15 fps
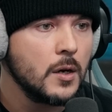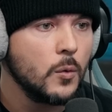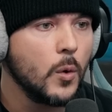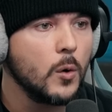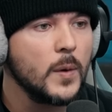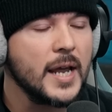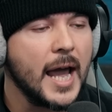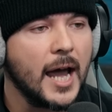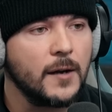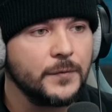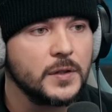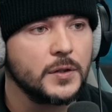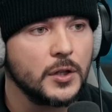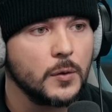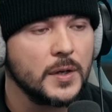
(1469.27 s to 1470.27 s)
What we
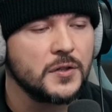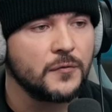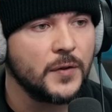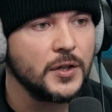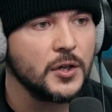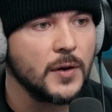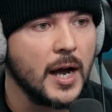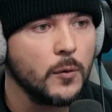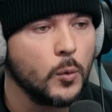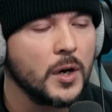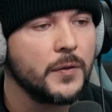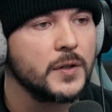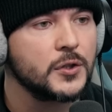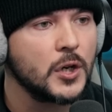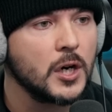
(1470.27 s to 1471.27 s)
have to do is figure out
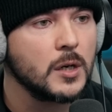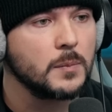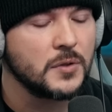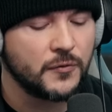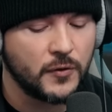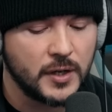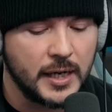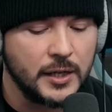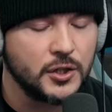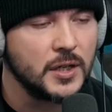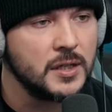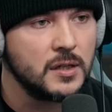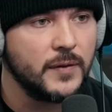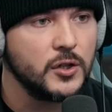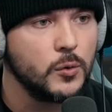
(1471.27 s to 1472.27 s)
what are the terms for each
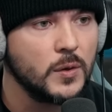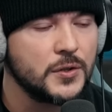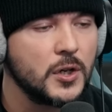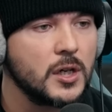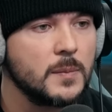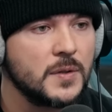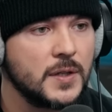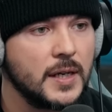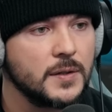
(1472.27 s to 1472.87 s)
individual circumstance.